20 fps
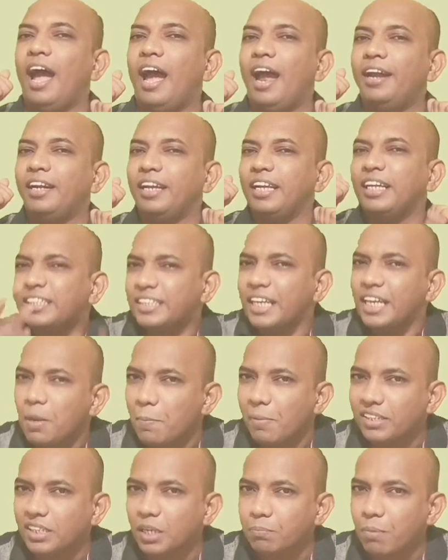And is
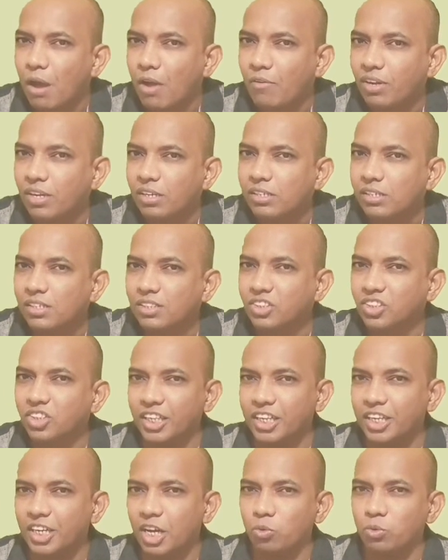there any missing power?
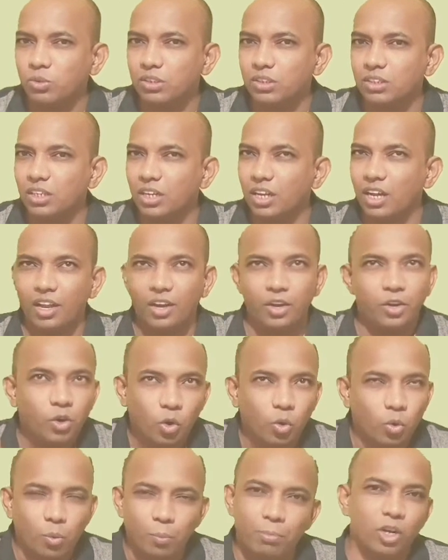Check it out.
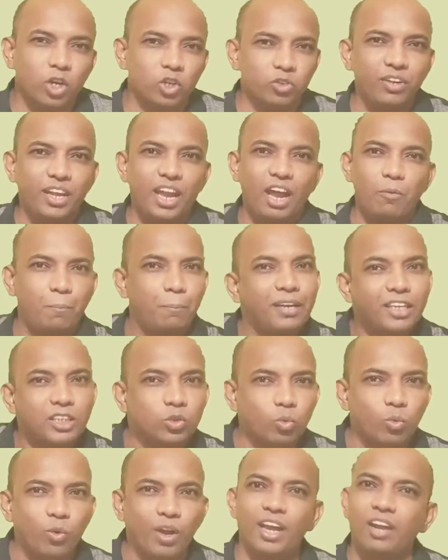No, because we have
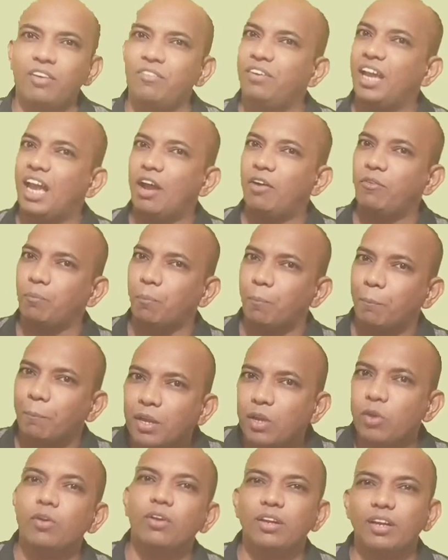p square, we
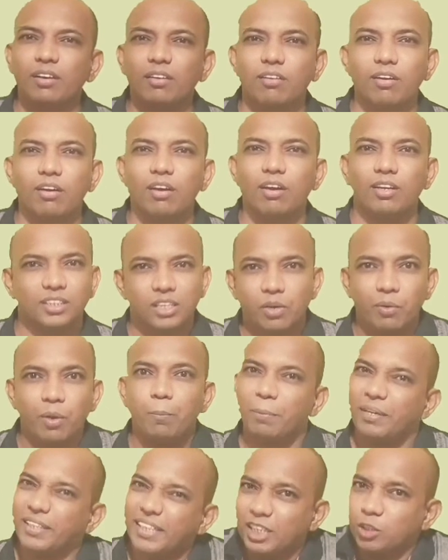have p
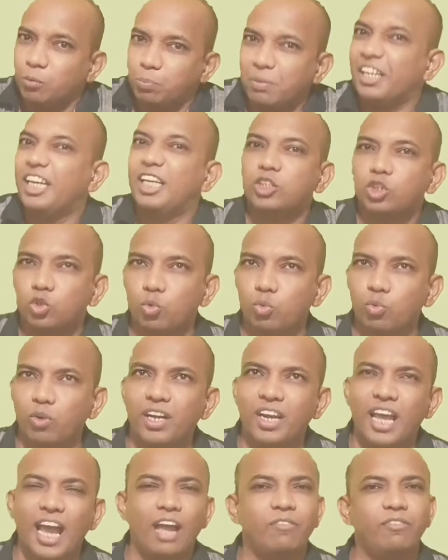7p, that is p raised to
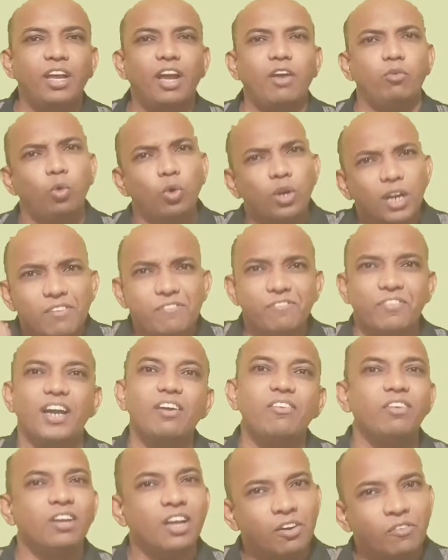1, and we have only
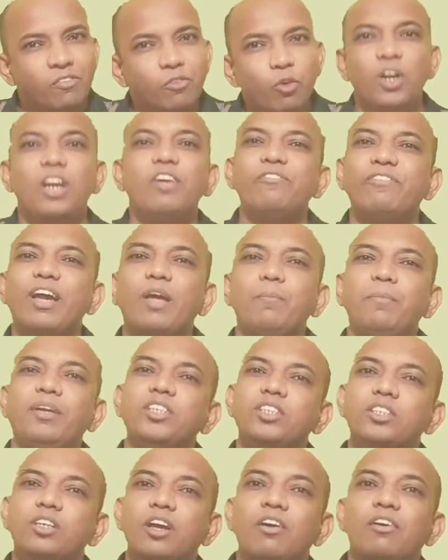5. Only
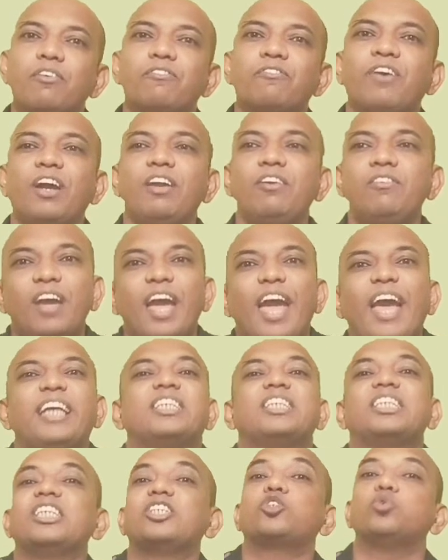5 means
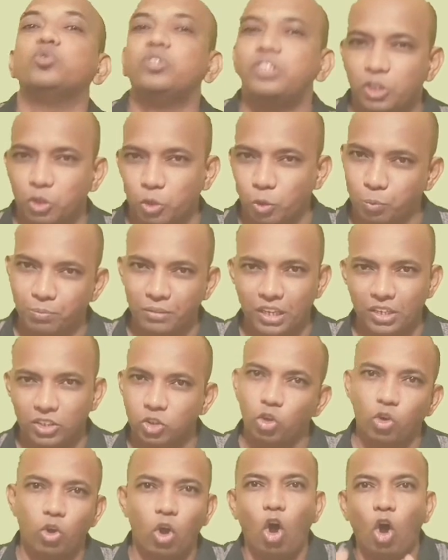5x raised to 0.
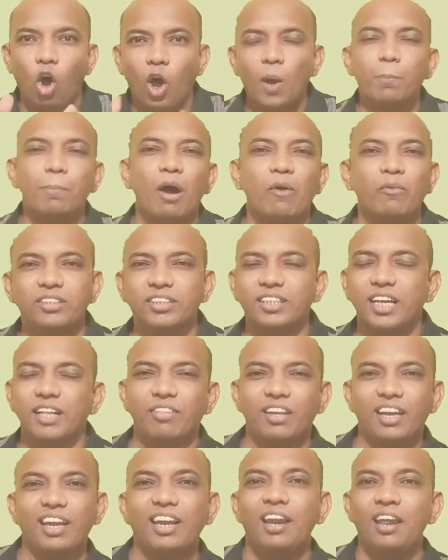So all
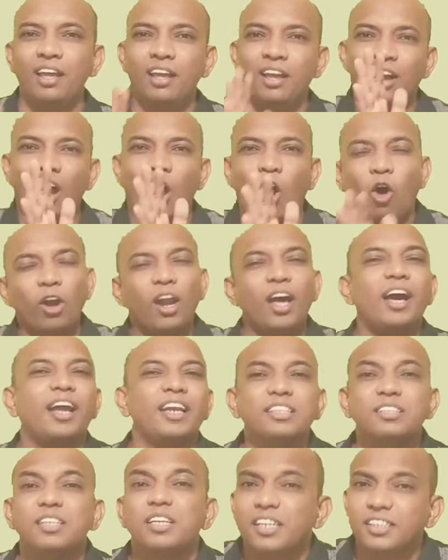powers are there, all
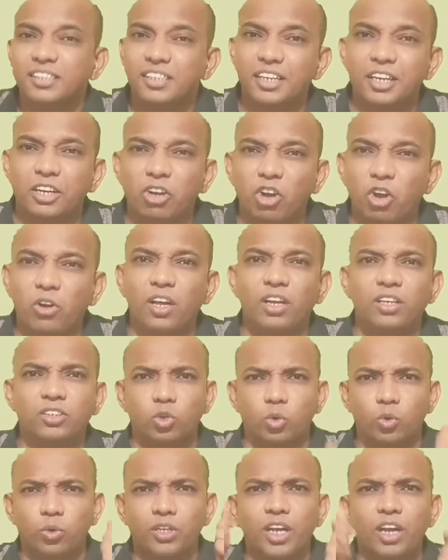are arranged in descending
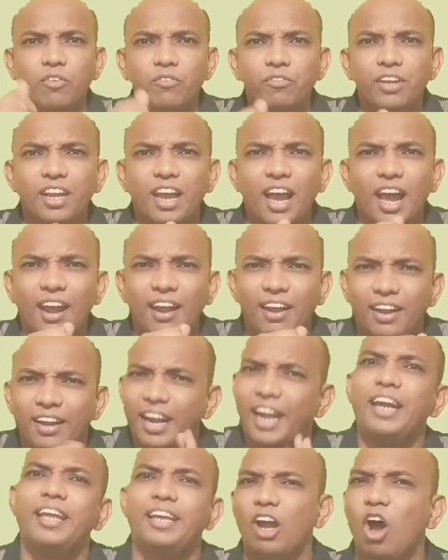order. So here we
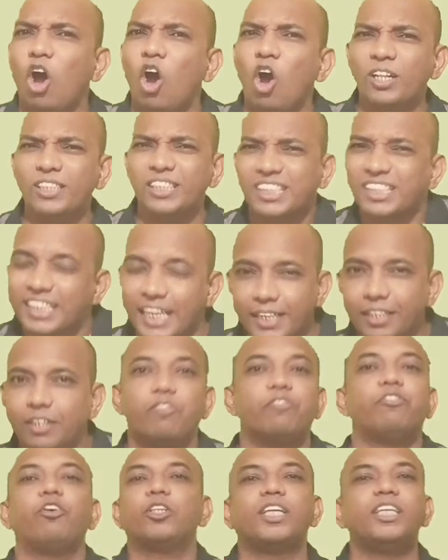are ready, all
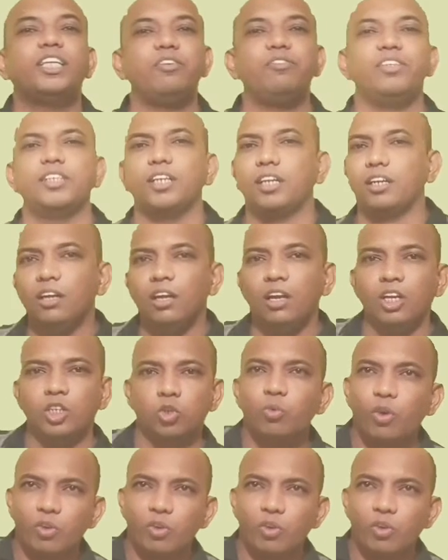set for the division.